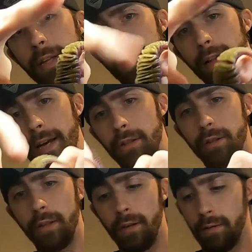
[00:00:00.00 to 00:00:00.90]
of tail
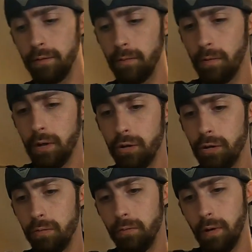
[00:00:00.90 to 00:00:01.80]
action there. So we're going to
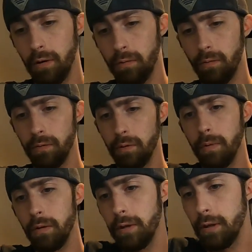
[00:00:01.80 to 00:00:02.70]
shoot kind of towards the
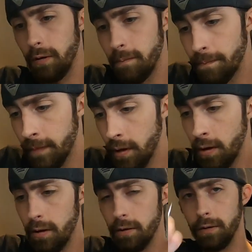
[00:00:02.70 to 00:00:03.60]
middle here.
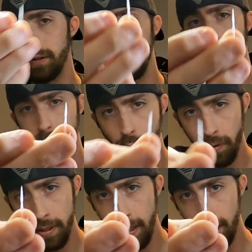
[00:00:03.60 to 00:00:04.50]
You're going to take your
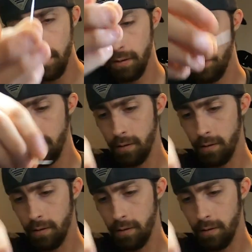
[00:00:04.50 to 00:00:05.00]
pointy end